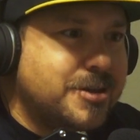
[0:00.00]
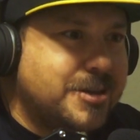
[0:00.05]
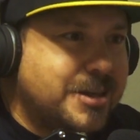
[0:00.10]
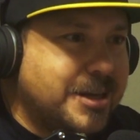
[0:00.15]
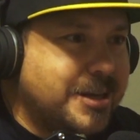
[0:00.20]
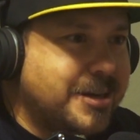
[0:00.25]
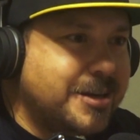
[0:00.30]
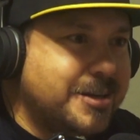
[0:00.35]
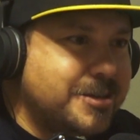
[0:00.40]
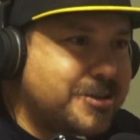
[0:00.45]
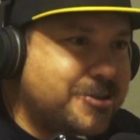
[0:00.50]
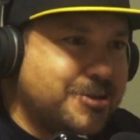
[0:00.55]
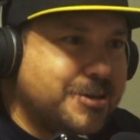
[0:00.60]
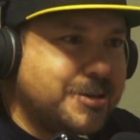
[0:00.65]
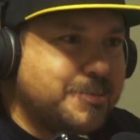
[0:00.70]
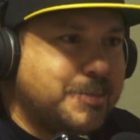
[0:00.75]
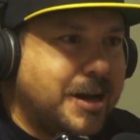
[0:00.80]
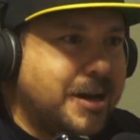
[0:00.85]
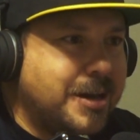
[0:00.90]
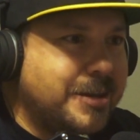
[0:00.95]
The
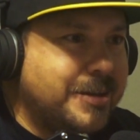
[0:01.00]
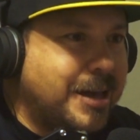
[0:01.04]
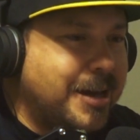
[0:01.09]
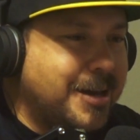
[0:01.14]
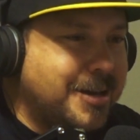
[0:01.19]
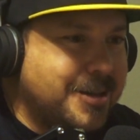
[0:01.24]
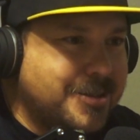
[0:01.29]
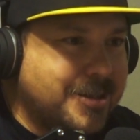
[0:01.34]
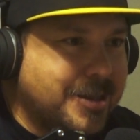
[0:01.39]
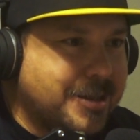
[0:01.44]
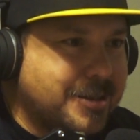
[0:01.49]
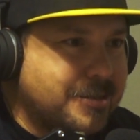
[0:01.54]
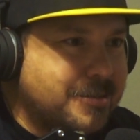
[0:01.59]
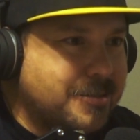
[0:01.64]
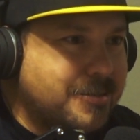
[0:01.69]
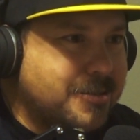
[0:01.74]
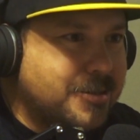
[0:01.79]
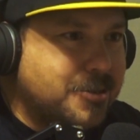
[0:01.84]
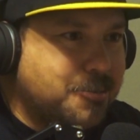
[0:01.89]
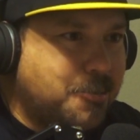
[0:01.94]
history behind that, and, like,
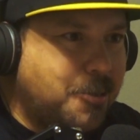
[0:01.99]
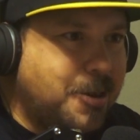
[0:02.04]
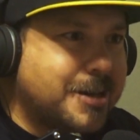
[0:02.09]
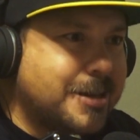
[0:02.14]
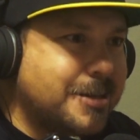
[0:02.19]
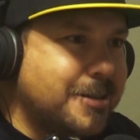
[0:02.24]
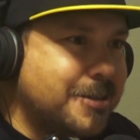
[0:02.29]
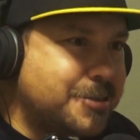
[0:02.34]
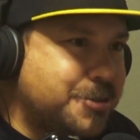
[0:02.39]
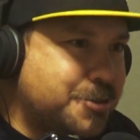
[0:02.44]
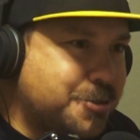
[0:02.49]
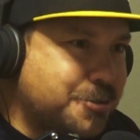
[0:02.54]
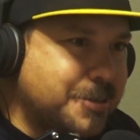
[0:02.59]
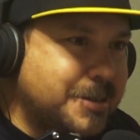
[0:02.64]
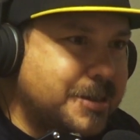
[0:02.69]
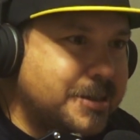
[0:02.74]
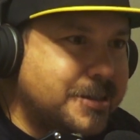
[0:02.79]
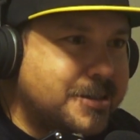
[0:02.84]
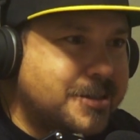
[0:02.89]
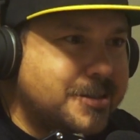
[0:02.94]
walking the
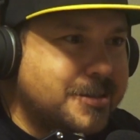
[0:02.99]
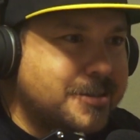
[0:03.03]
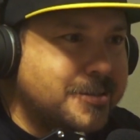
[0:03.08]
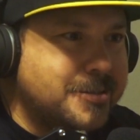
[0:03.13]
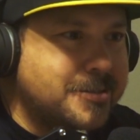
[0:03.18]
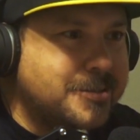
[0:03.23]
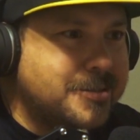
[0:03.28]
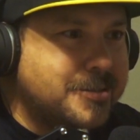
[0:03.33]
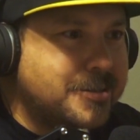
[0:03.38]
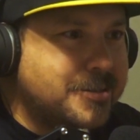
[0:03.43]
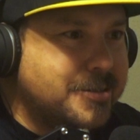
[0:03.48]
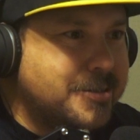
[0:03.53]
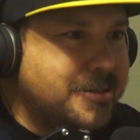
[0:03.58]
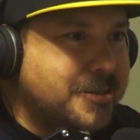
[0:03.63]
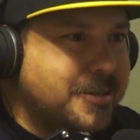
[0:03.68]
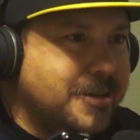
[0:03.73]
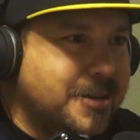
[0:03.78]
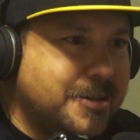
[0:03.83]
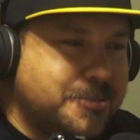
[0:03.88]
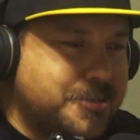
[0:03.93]
streets,
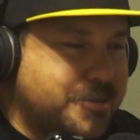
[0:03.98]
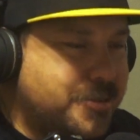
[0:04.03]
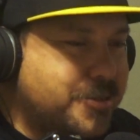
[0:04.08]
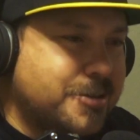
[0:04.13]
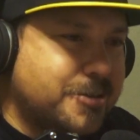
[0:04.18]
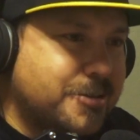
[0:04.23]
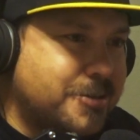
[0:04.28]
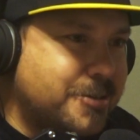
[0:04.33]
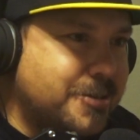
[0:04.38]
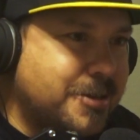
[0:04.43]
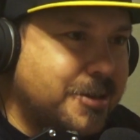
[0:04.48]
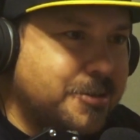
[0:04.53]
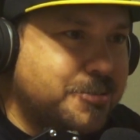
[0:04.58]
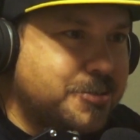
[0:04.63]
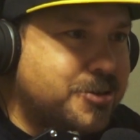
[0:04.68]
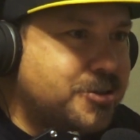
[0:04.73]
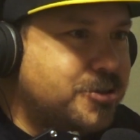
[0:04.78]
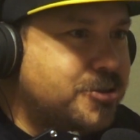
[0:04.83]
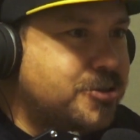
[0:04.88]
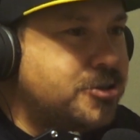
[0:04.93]
and it was just it
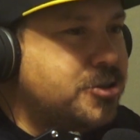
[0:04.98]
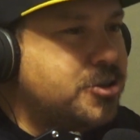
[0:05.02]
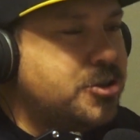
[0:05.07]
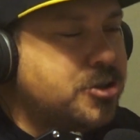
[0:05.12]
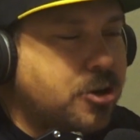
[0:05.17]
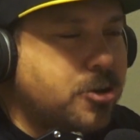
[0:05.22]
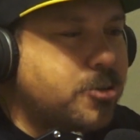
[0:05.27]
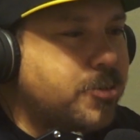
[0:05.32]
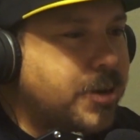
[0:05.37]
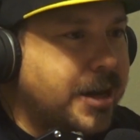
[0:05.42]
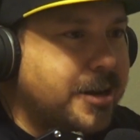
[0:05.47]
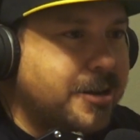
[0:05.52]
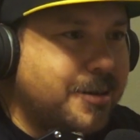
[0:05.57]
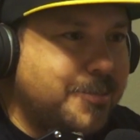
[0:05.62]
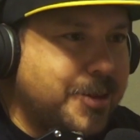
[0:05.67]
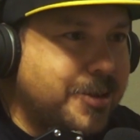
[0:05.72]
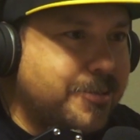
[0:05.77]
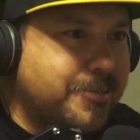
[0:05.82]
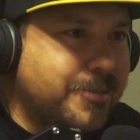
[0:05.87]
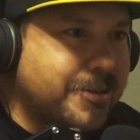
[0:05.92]
was so rad to
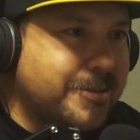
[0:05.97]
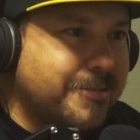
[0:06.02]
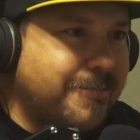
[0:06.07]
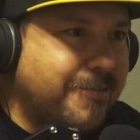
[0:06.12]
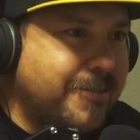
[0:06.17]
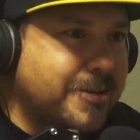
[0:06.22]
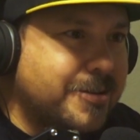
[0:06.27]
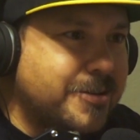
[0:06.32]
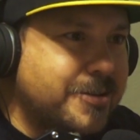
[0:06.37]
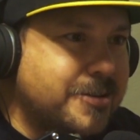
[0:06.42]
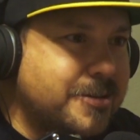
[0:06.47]
be at Wrigley Field.